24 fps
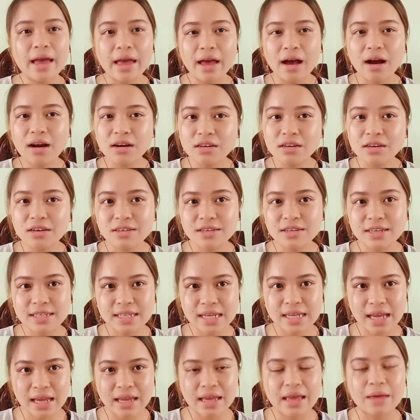
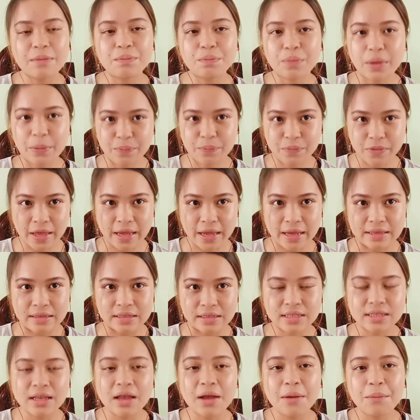rRNA and
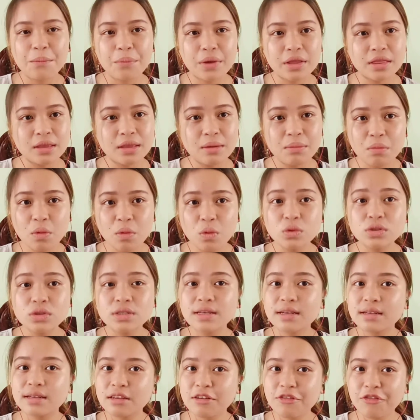peptides. But the most
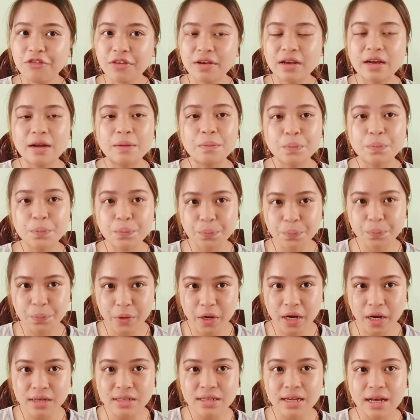significant
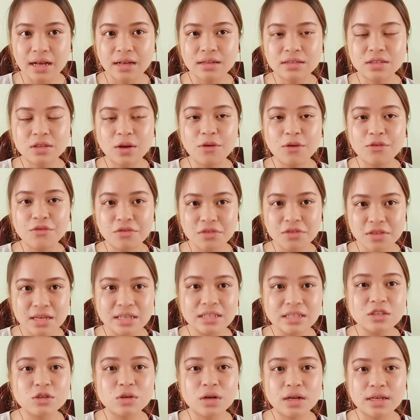products of
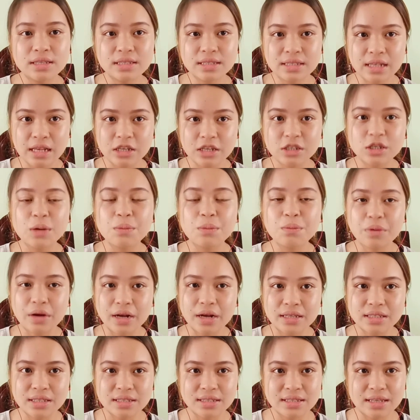these translation
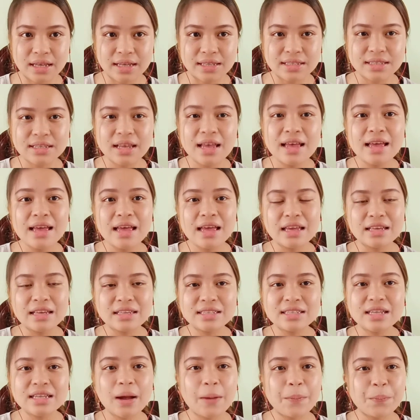processes
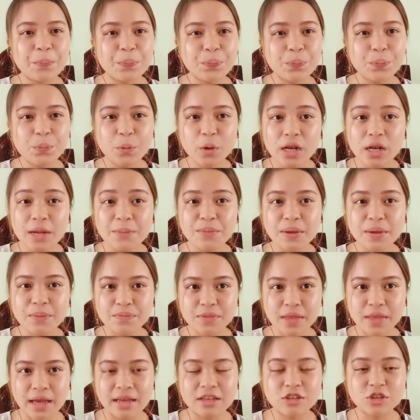is the
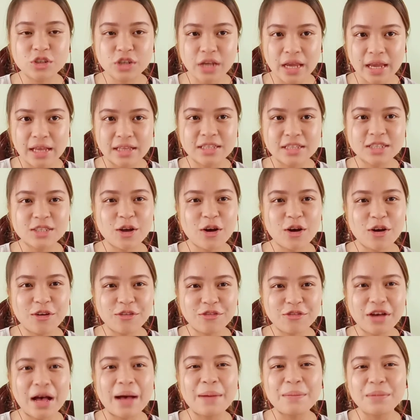polypeptide chains
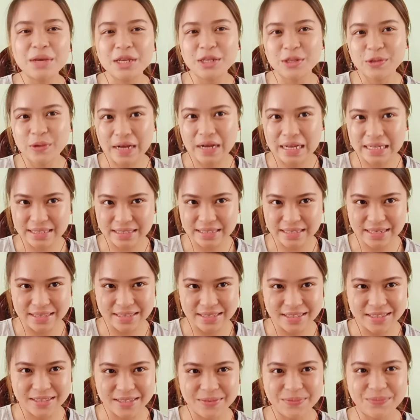of amino
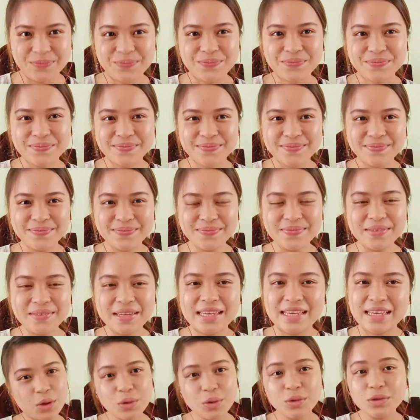acids.
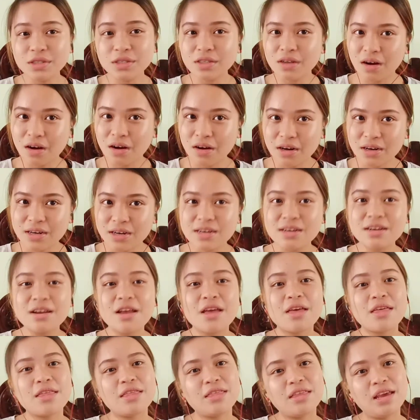Those are
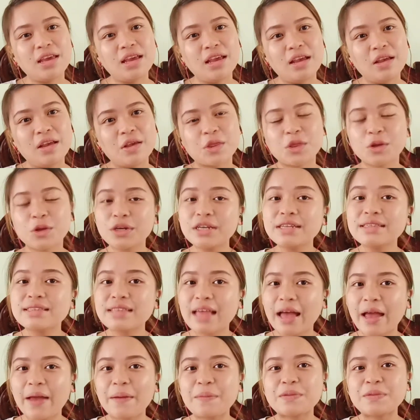the three
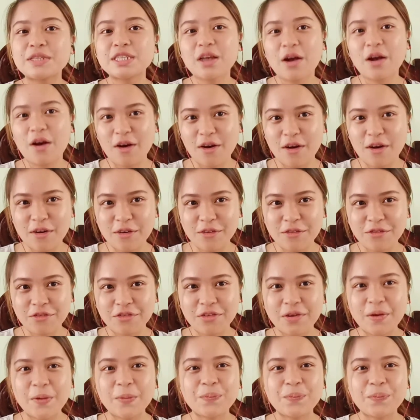types of